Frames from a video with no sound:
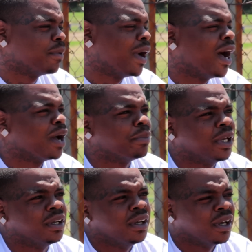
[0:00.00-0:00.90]
came a high
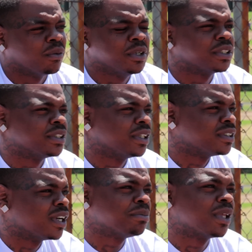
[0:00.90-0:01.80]
beat, and we just did
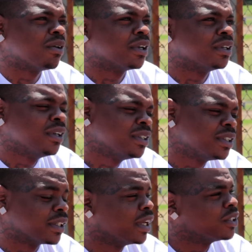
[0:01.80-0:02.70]
jumped on it.
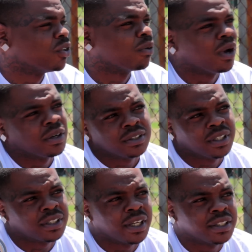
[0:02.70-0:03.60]
Shit, the Hit Your Rollins
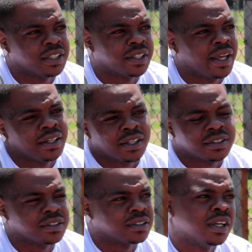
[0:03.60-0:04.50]
did they shit, they
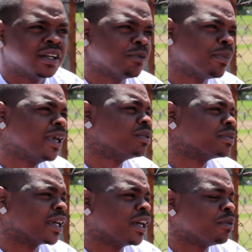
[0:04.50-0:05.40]
dissed it. That
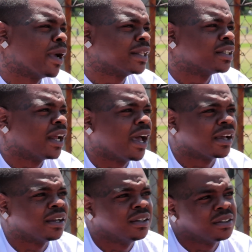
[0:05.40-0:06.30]
basically was a comeback to
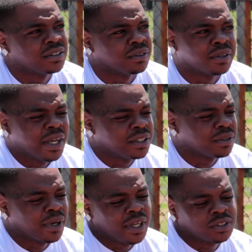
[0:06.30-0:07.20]
that. So that's
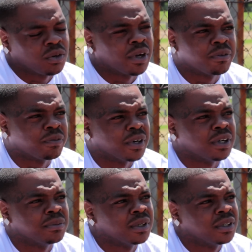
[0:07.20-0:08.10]
where that started
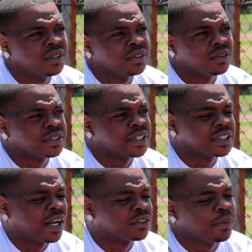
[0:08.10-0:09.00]
from. You know what I'm saying?
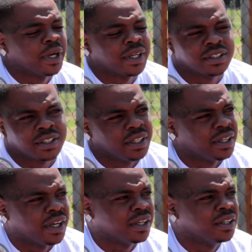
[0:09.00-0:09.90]
Shout out to my nigga
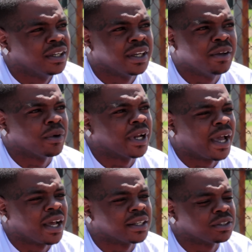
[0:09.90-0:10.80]
G-Nut. He one
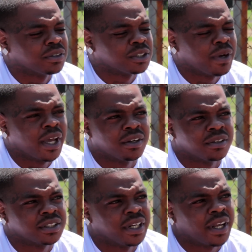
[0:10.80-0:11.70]
that got us on the track, you
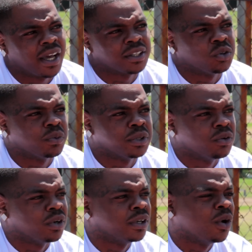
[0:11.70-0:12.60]
know what I'm saying? They got us doing
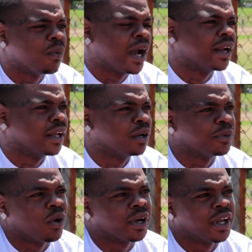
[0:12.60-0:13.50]
what we doing.
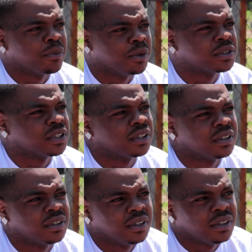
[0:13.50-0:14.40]
YDM, Yard Down Music.
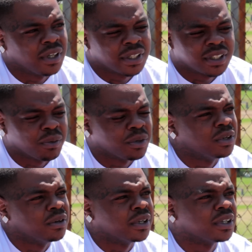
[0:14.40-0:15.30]
That's how we
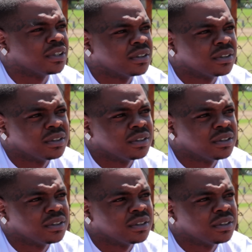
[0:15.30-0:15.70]
doing it.